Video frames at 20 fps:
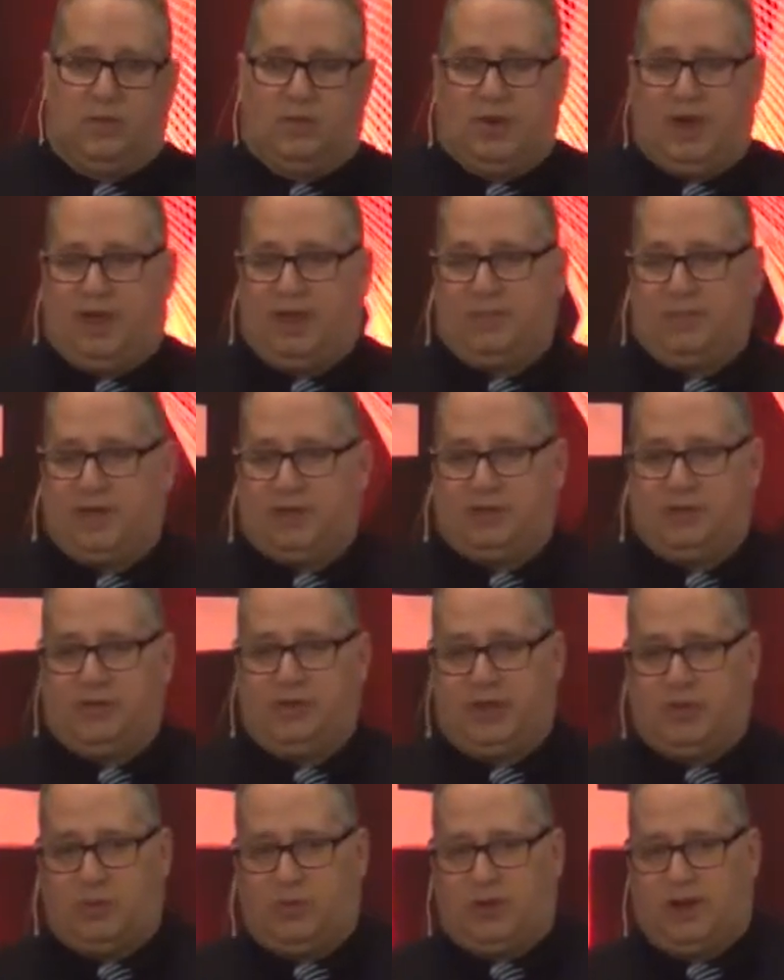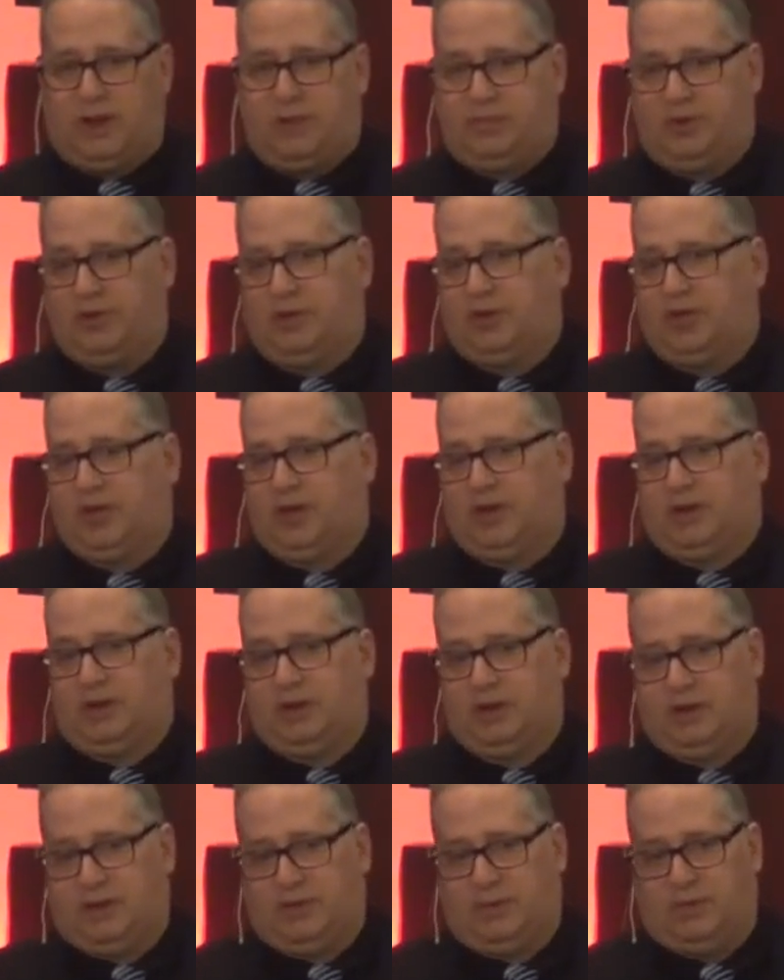Why am I doing what I'm doing?
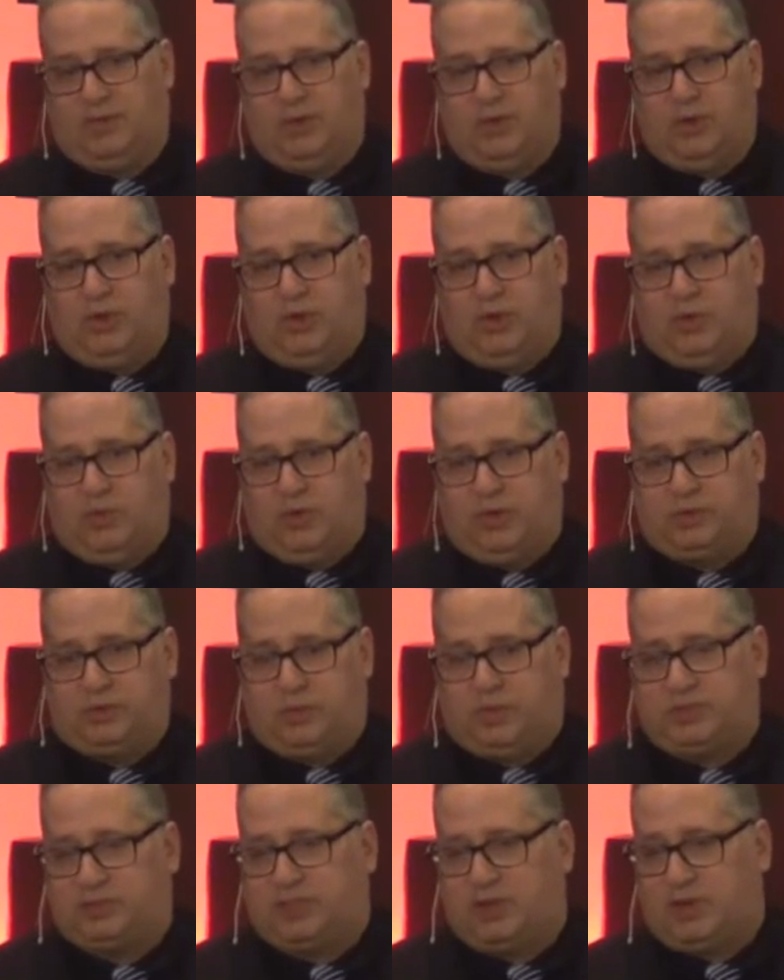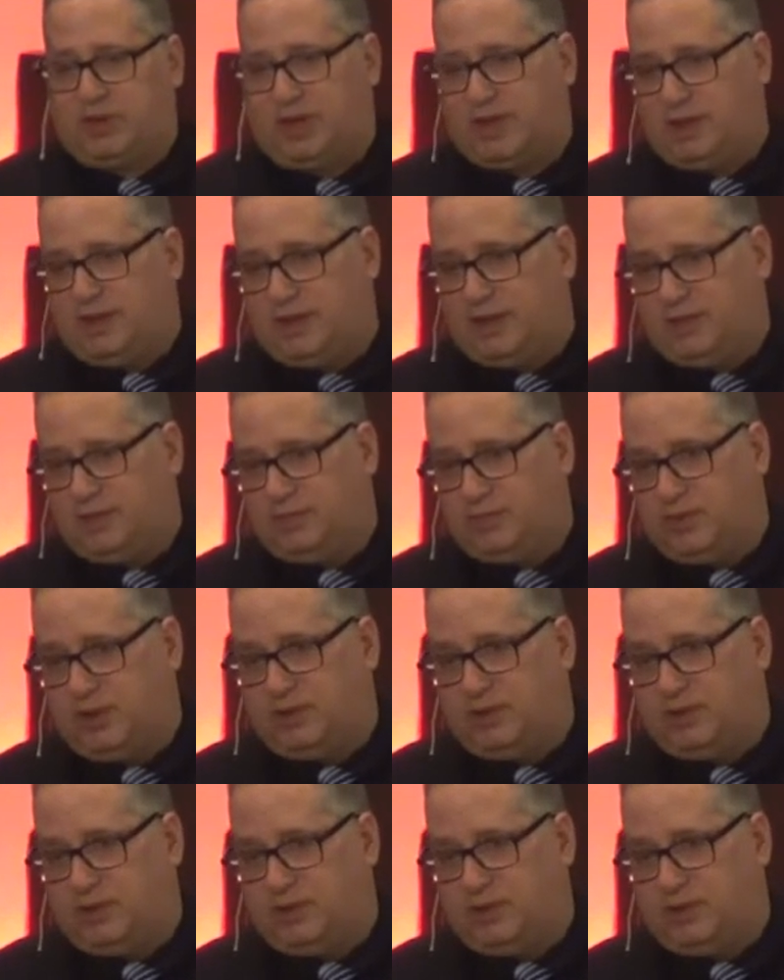You know, what's going on?